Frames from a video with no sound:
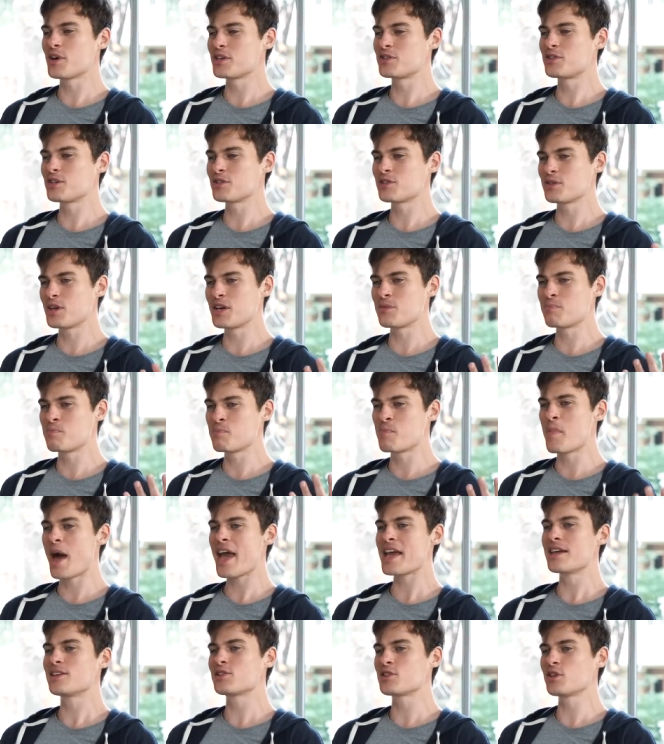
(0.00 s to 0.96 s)
it just it
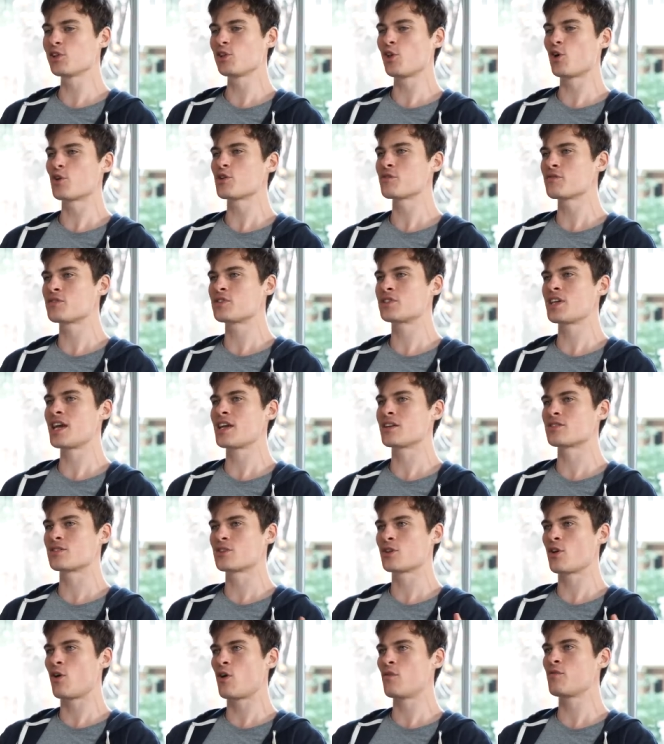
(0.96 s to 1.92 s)
makes a lot of
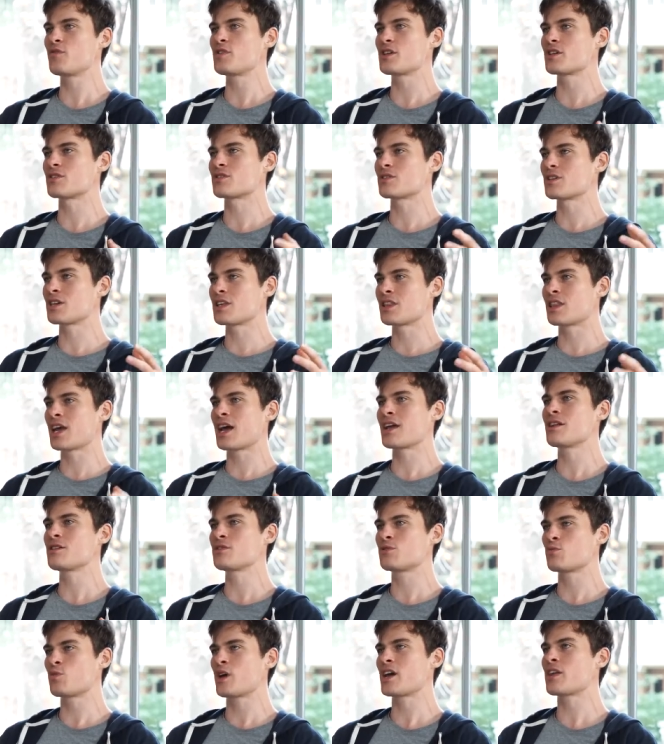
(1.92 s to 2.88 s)
sense that obviously that
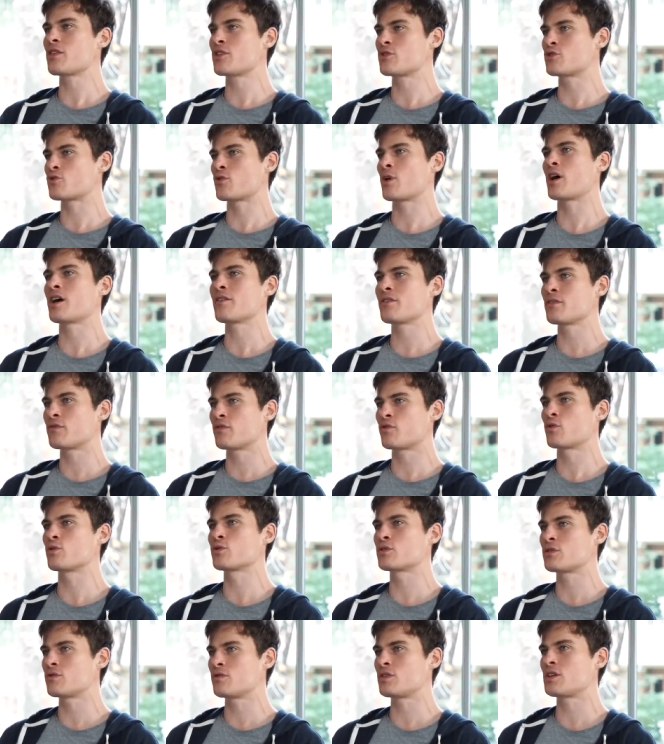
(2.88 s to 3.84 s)
is where the driving
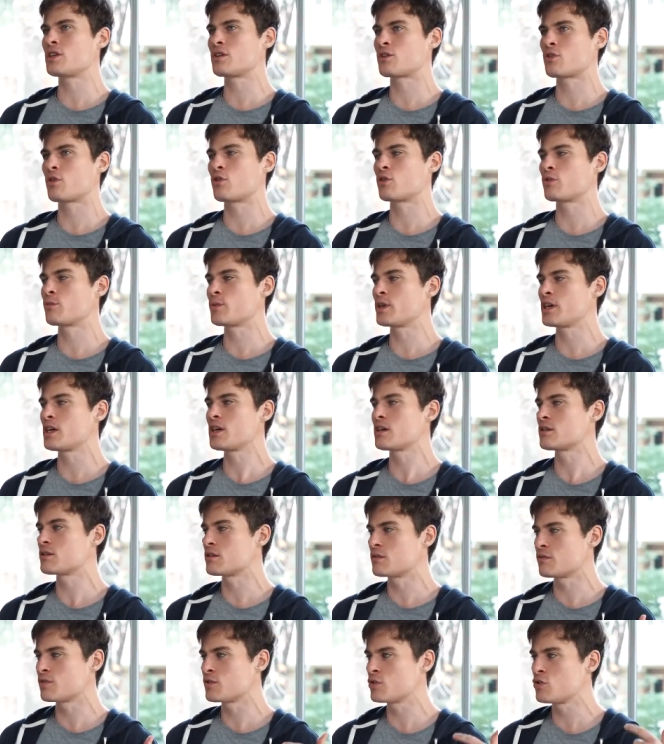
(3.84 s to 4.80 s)
force of the economy
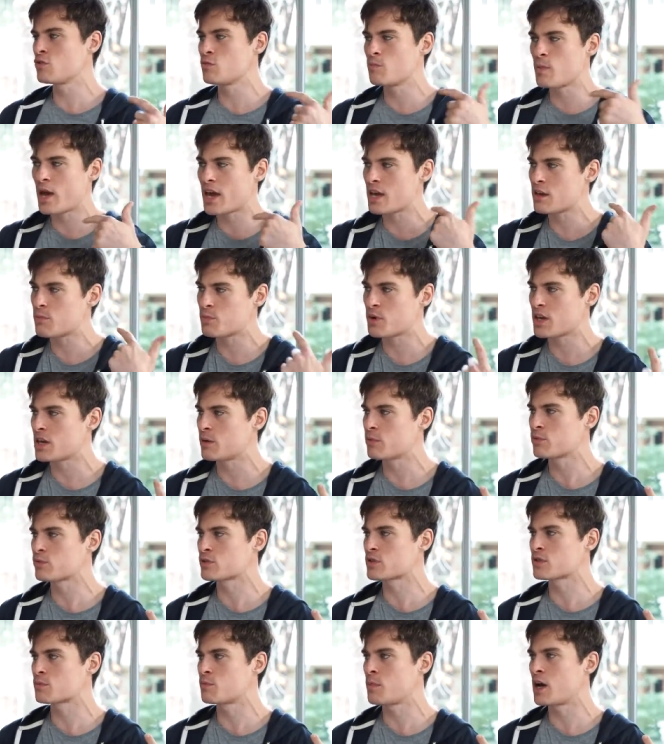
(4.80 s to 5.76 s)
is. If you make
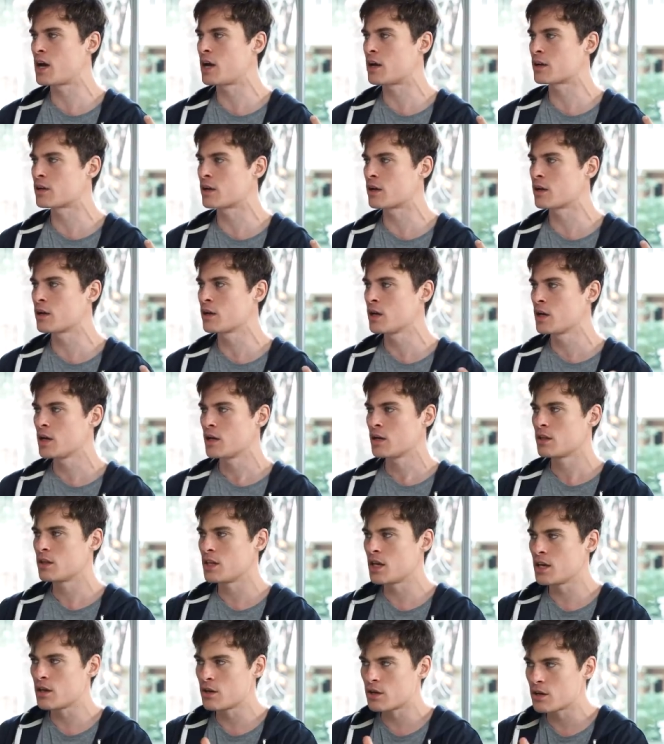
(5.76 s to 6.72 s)
people smarter,
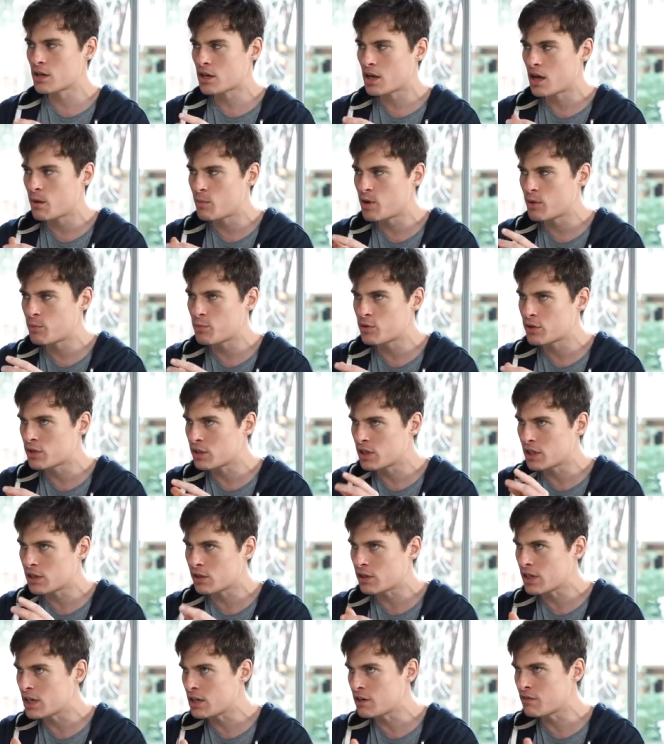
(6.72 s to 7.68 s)
they're going to come up with
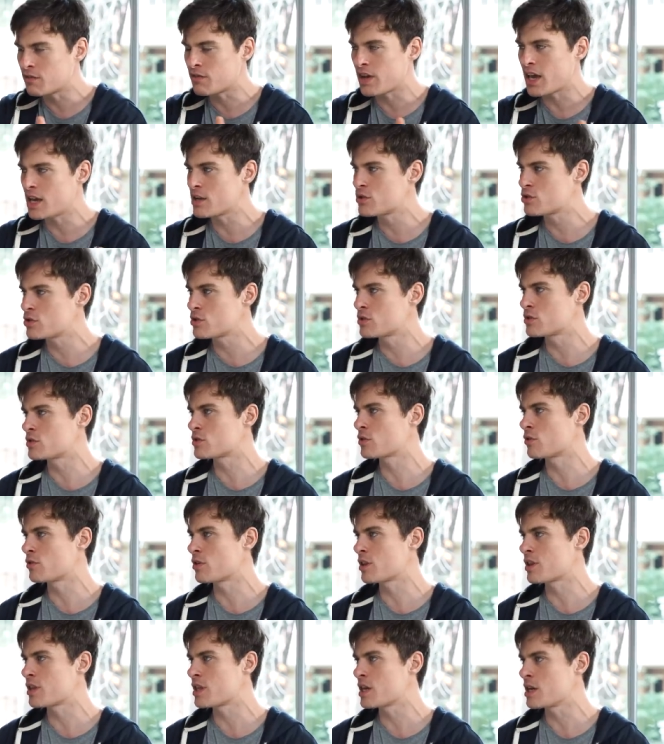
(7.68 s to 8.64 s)
little innovations
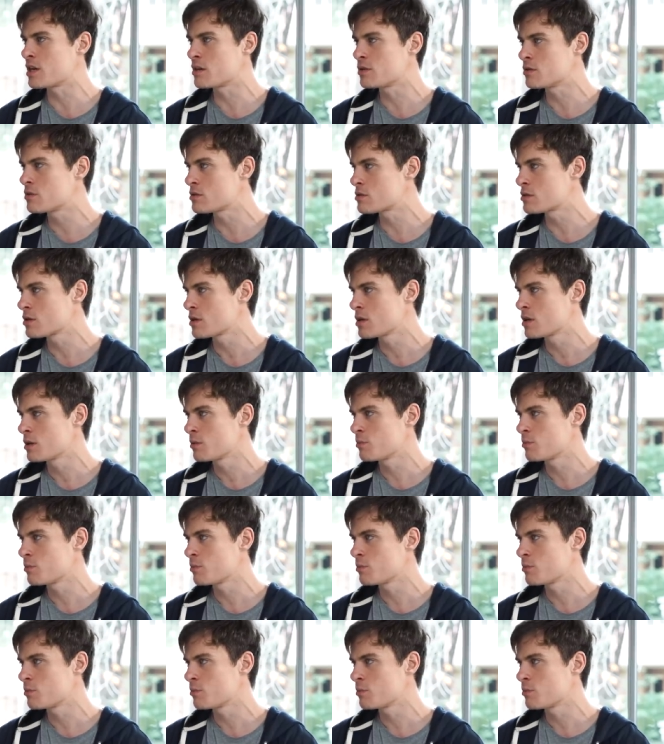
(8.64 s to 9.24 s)
on things